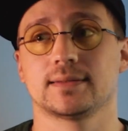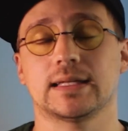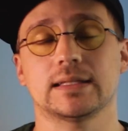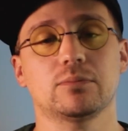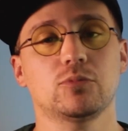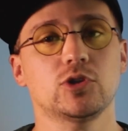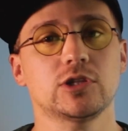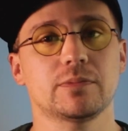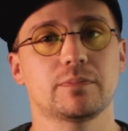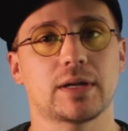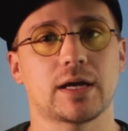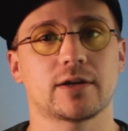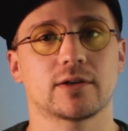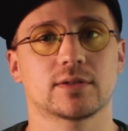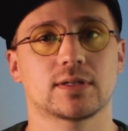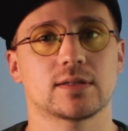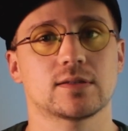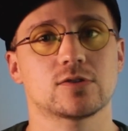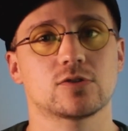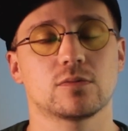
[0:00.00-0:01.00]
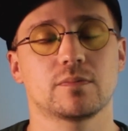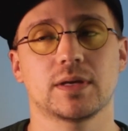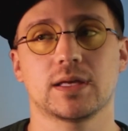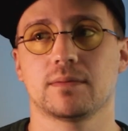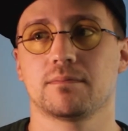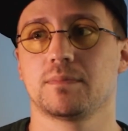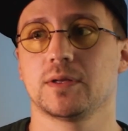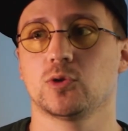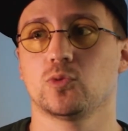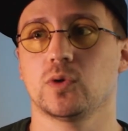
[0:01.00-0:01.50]
That multiplier tends to be
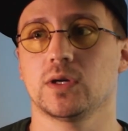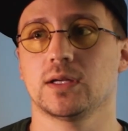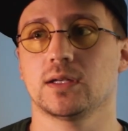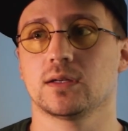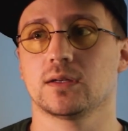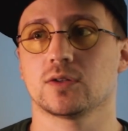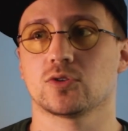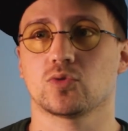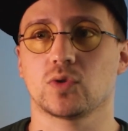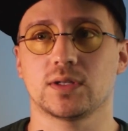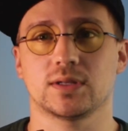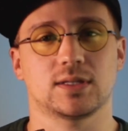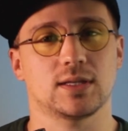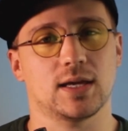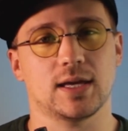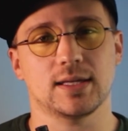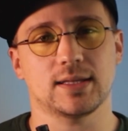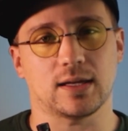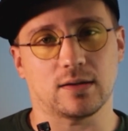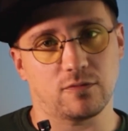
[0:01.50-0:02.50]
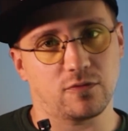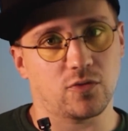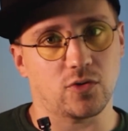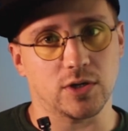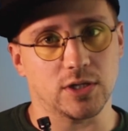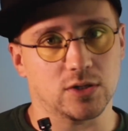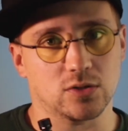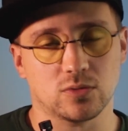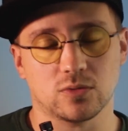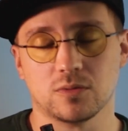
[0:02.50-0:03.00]
between 28 and
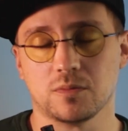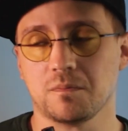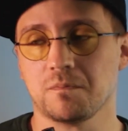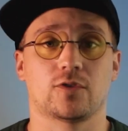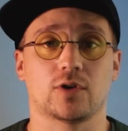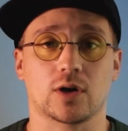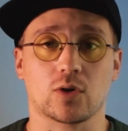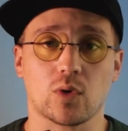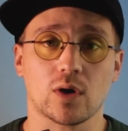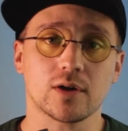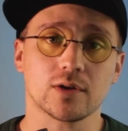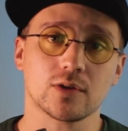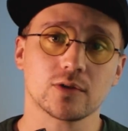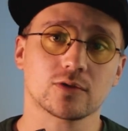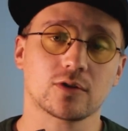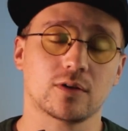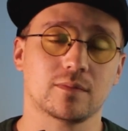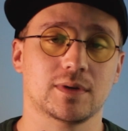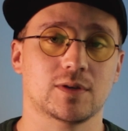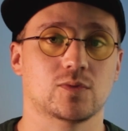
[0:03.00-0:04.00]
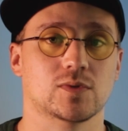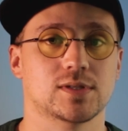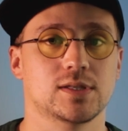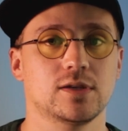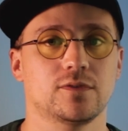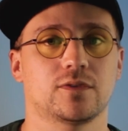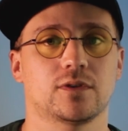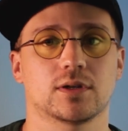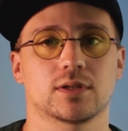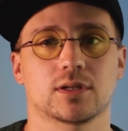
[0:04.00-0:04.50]
42. For Acquire.com, it was
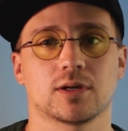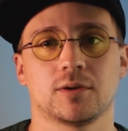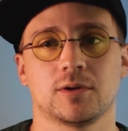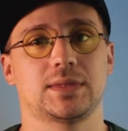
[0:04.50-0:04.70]
different.